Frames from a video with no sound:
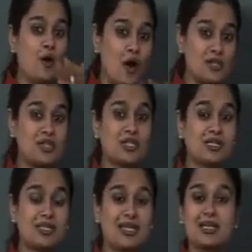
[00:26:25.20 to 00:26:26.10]

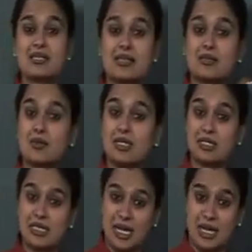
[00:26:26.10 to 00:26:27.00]
consciousness is
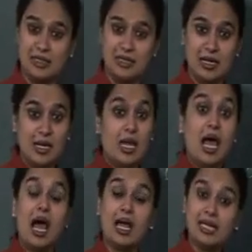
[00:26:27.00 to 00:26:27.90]
retained,
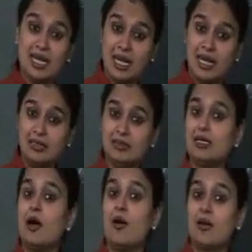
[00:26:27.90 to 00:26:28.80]
again
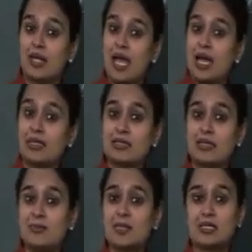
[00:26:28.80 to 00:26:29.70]
the
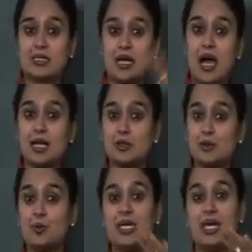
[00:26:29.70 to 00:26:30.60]
organism
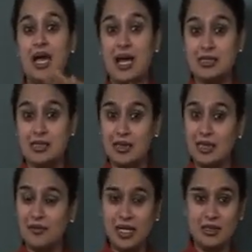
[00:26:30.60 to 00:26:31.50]
start to be as
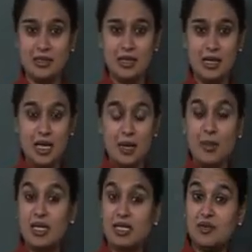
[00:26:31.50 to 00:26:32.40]
living.
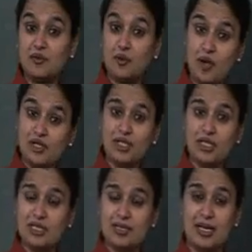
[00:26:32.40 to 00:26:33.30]
But if
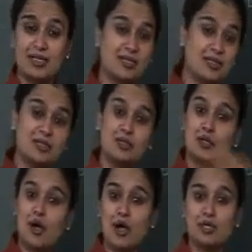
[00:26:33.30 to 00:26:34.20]
consciousness is
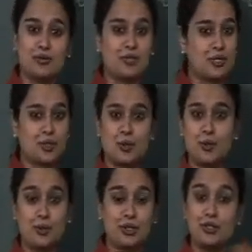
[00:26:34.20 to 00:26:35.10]
not
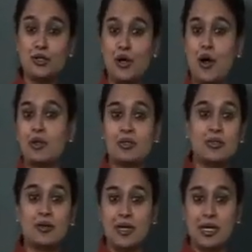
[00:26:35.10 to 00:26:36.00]
restored,
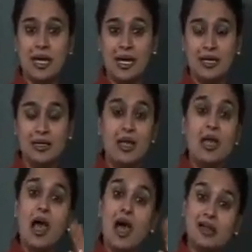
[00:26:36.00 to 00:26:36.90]
not regained,
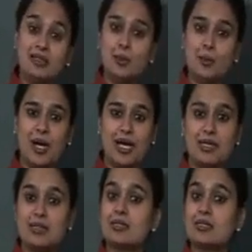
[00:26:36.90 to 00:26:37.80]

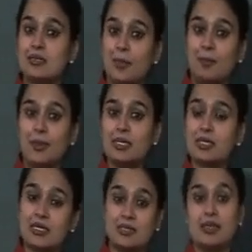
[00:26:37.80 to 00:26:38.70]
otherwise the
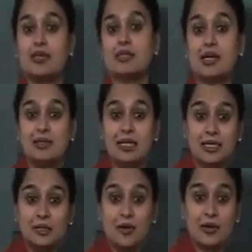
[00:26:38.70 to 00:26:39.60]
person is a
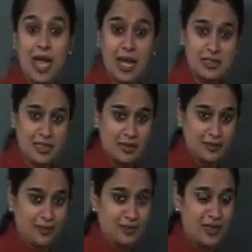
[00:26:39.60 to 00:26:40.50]
dead
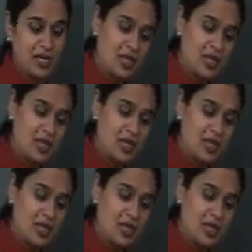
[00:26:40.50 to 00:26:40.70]
organism.